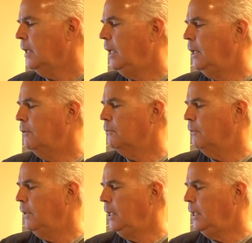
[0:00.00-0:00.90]

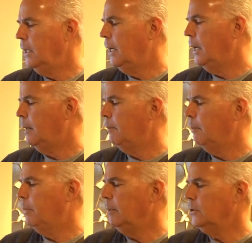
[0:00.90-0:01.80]
is the um,
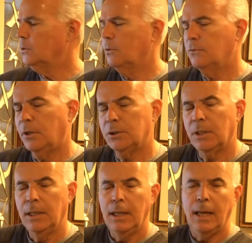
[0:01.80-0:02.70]
published
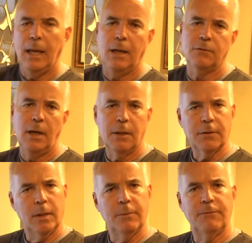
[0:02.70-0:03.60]
research as a
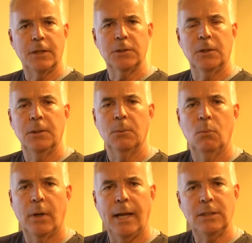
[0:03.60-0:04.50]
healthcare professional,
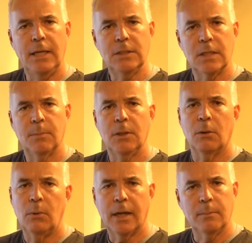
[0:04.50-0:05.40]
when I take something
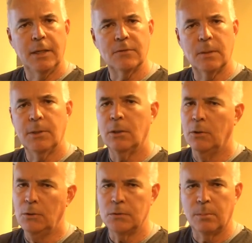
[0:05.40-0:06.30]
or recommend something
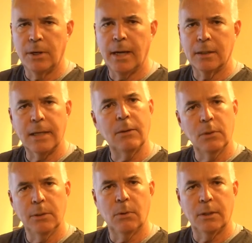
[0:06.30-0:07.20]
or use a product, I
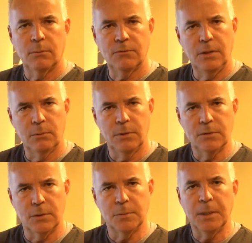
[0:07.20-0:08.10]
really want to see the
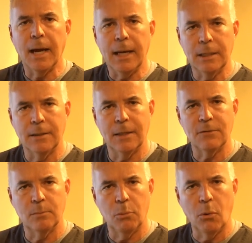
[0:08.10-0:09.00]
research behind it.
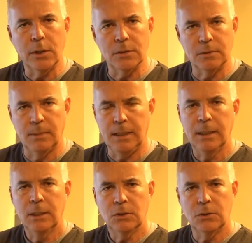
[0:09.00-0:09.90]
That's important to
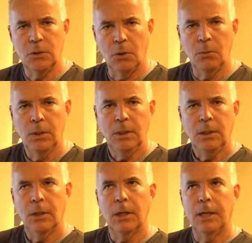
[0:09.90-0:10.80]
me to know
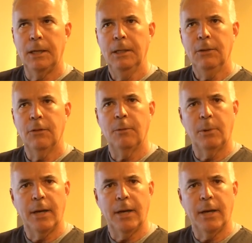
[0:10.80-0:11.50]
uh, that the